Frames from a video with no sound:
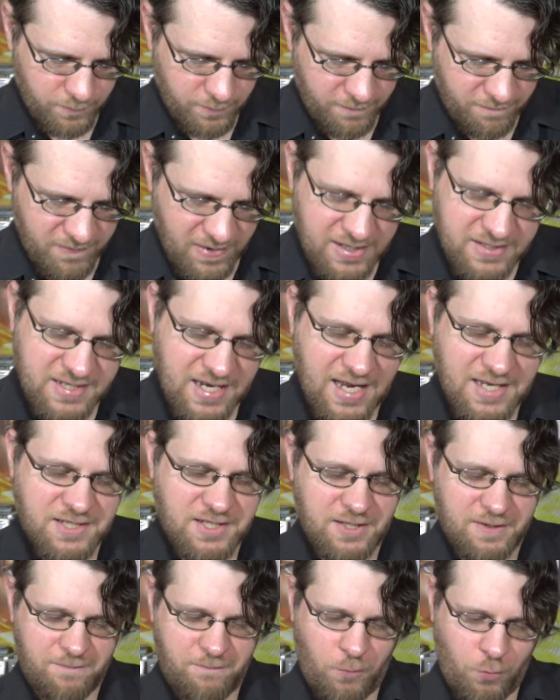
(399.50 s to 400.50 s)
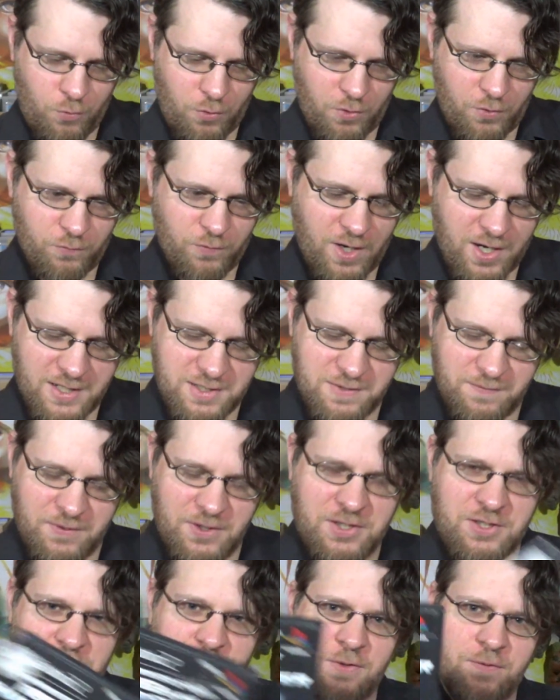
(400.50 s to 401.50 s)
Fantastic Four: Rise of
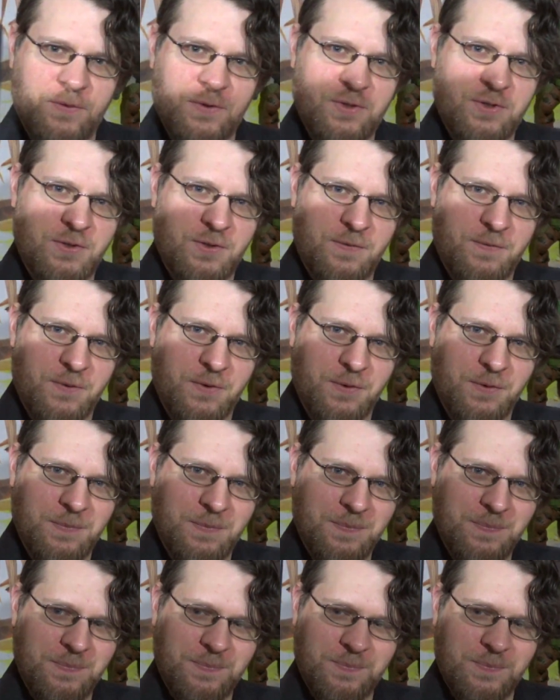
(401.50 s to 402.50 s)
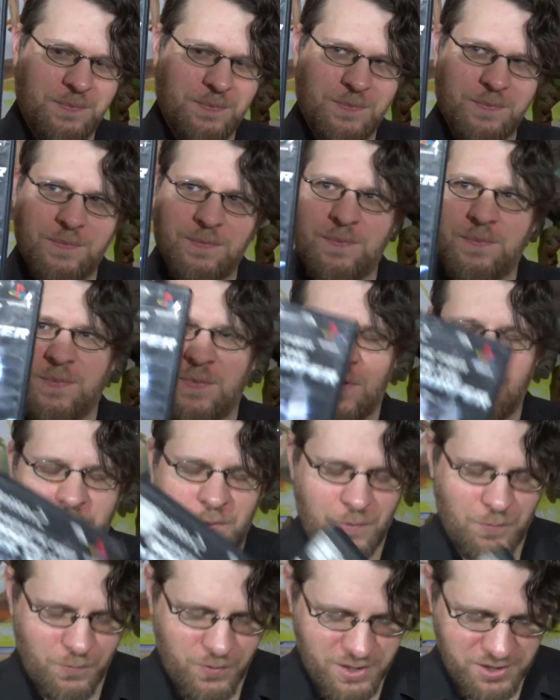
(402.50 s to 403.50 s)
the Silver Surfer,
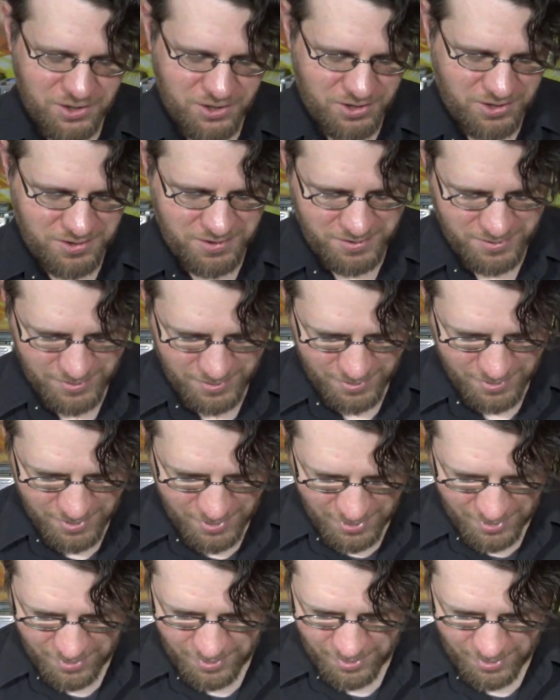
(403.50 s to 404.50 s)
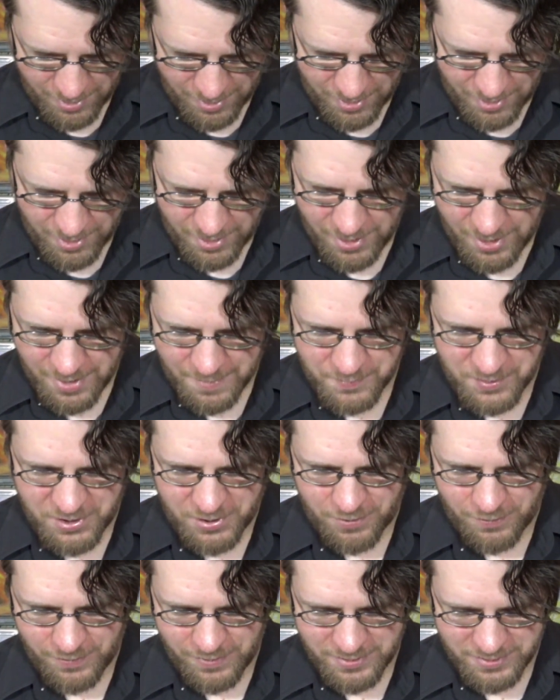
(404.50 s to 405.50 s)
which I'm
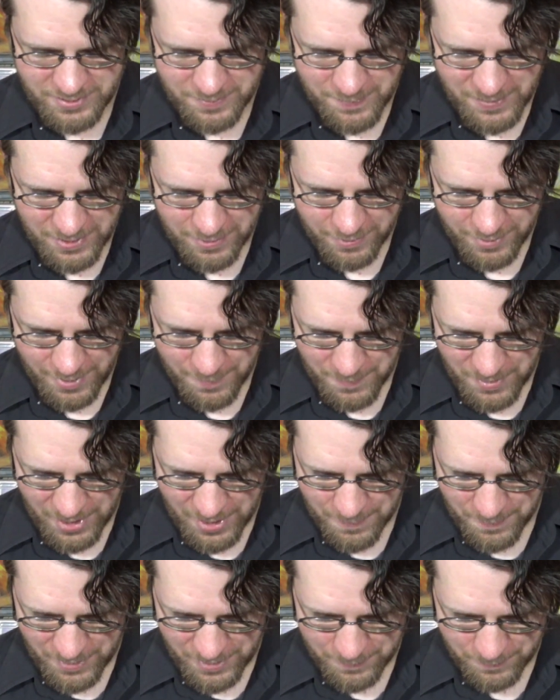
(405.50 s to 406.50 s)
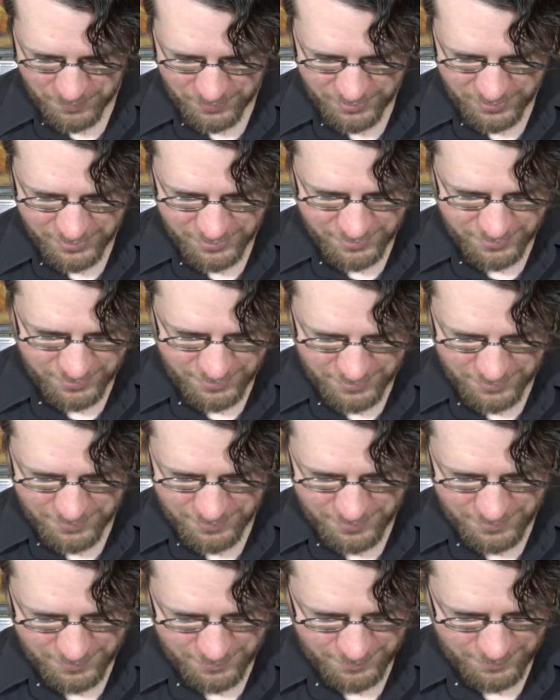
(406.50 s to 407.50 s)
curious about. I might play it,
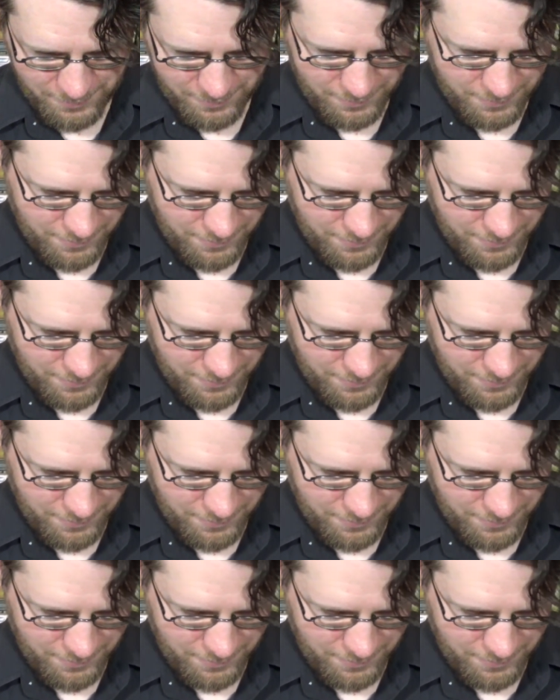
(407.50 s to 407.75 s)
because